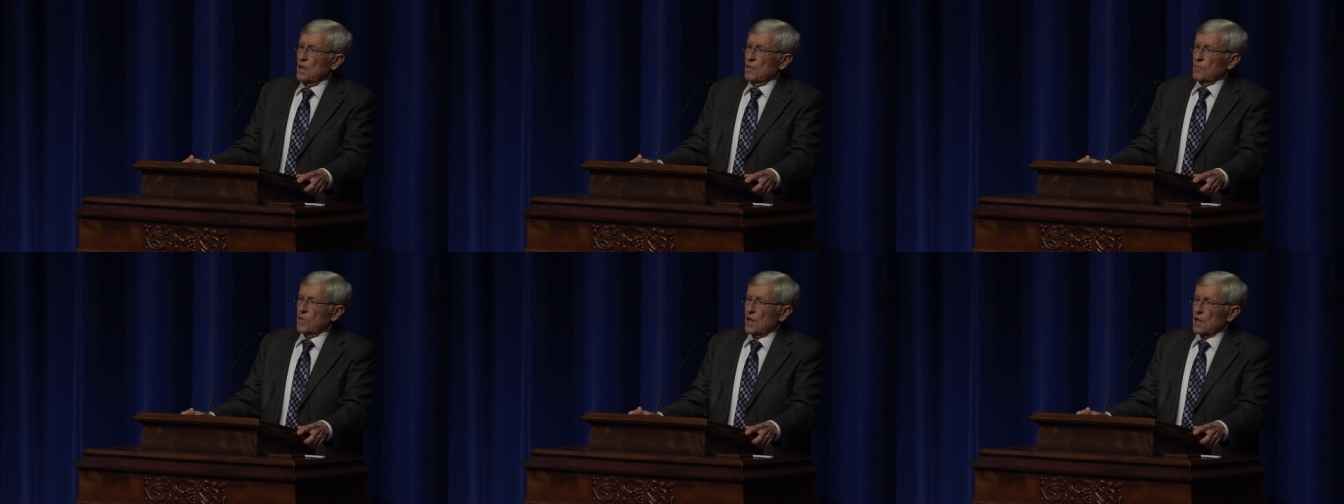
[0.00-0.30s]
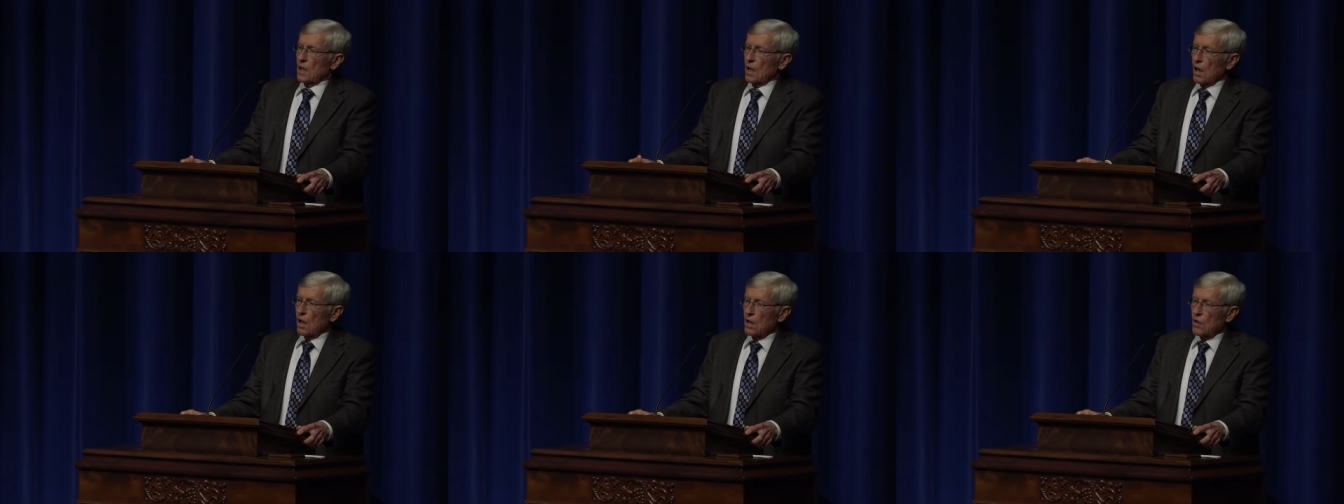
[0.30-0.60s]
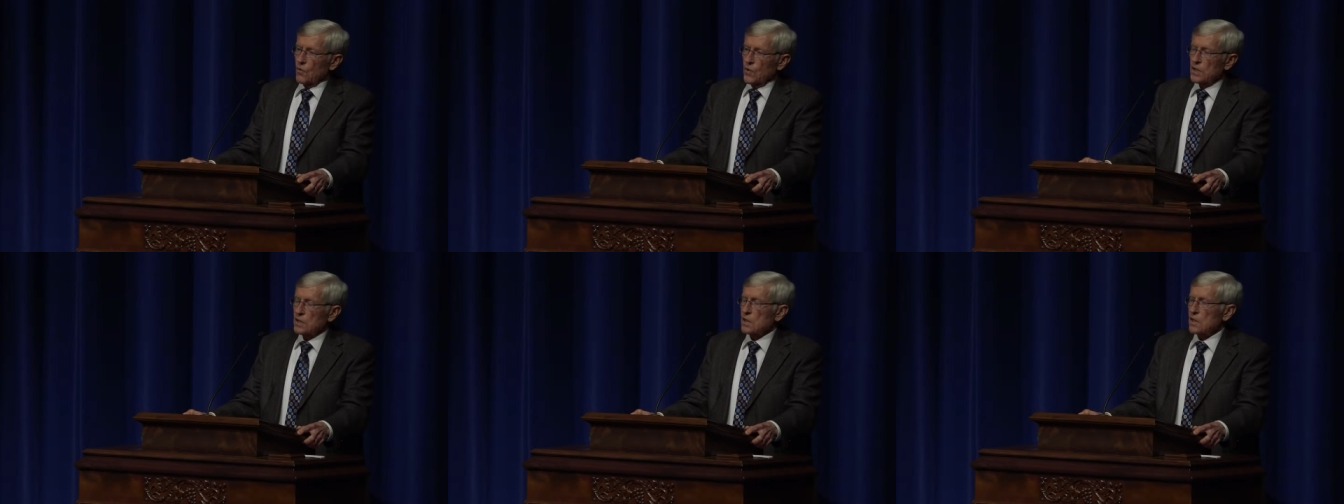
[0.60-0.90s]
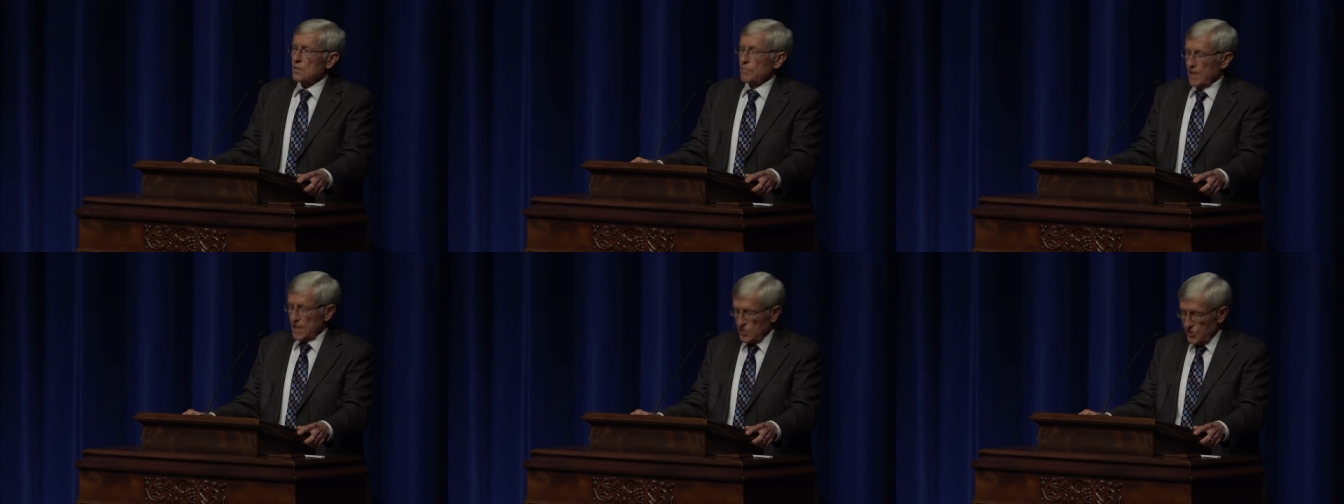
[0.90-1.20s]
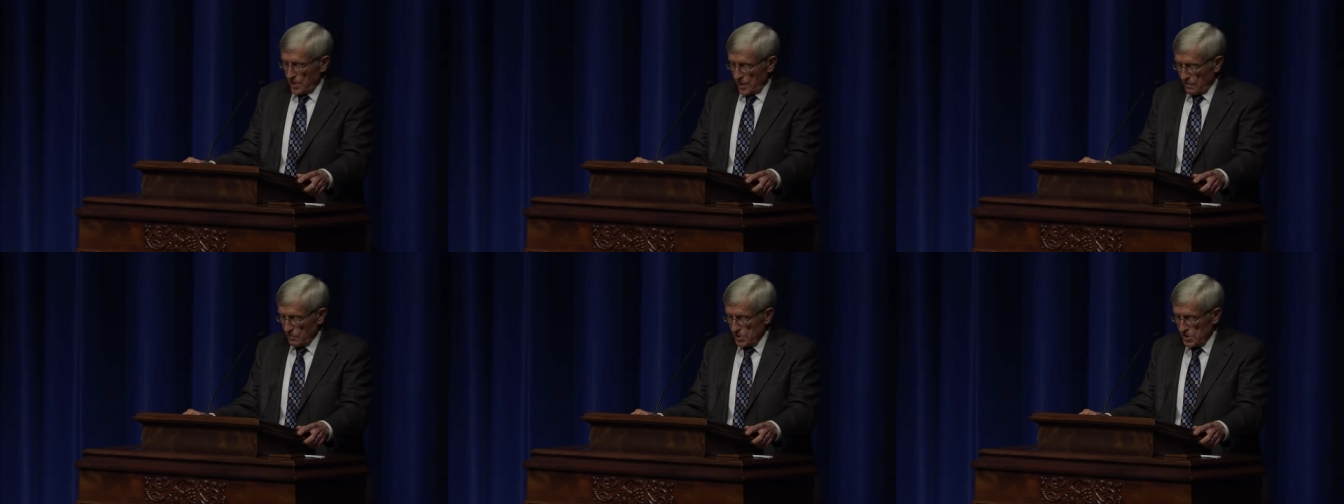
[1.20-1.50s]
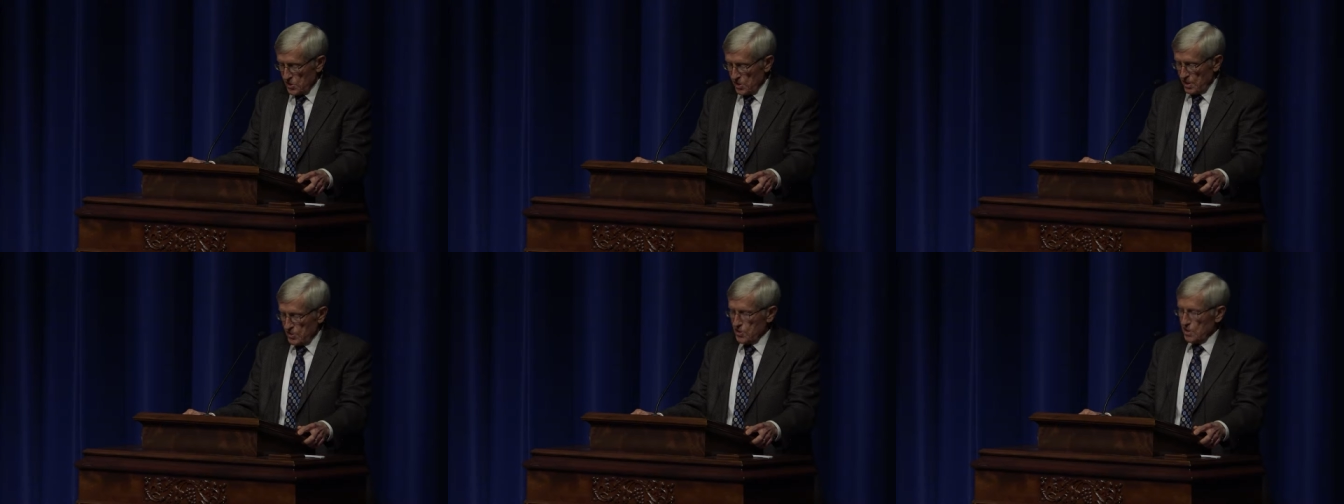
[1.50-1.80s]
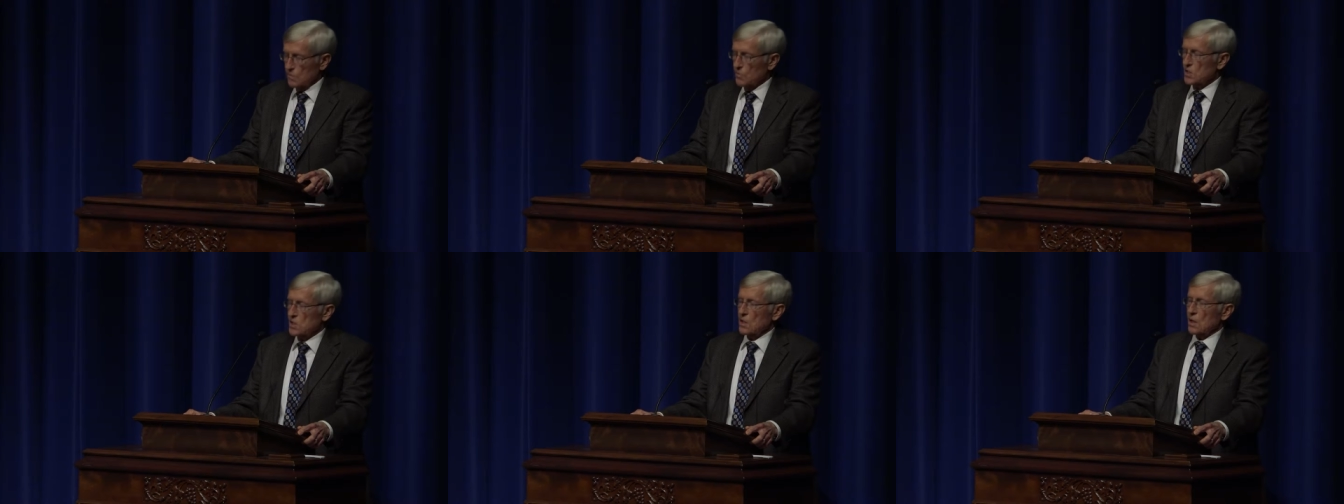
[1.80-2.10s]
But along with the domestic
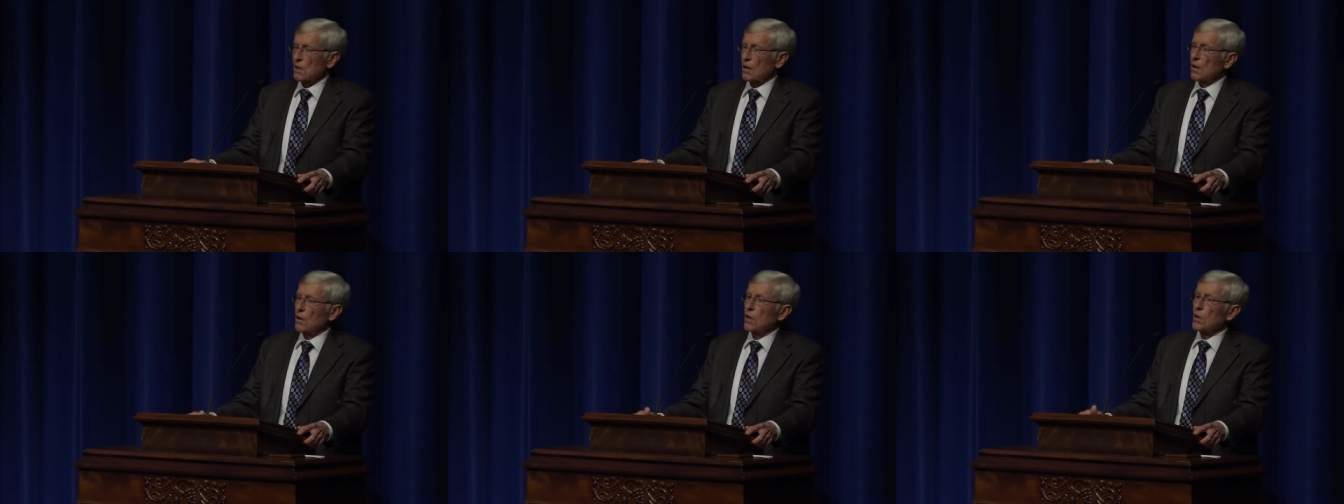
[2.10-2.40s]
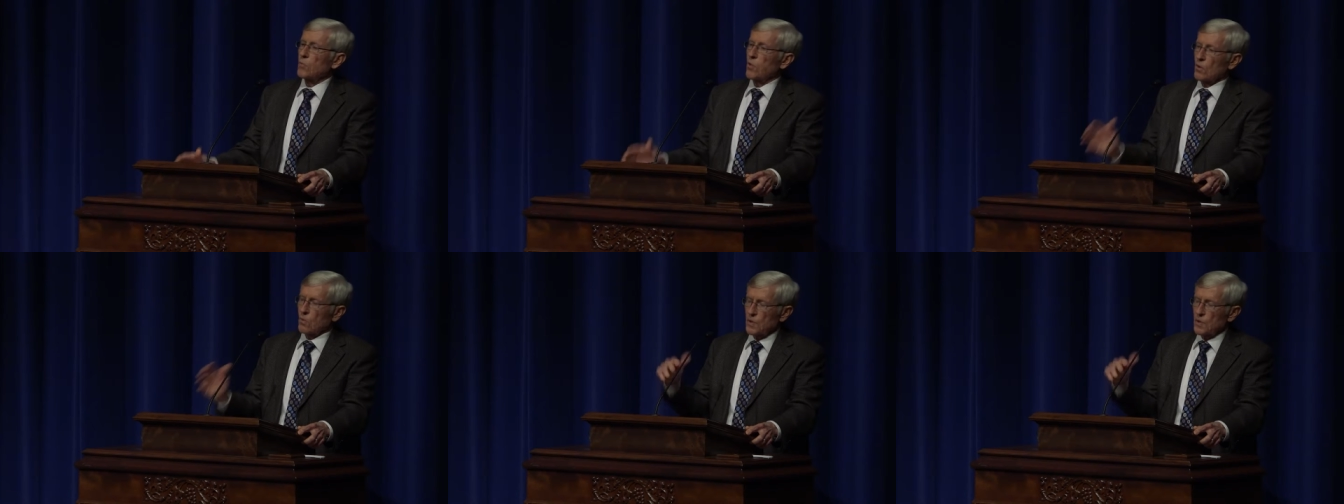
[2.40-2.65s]
recession was a global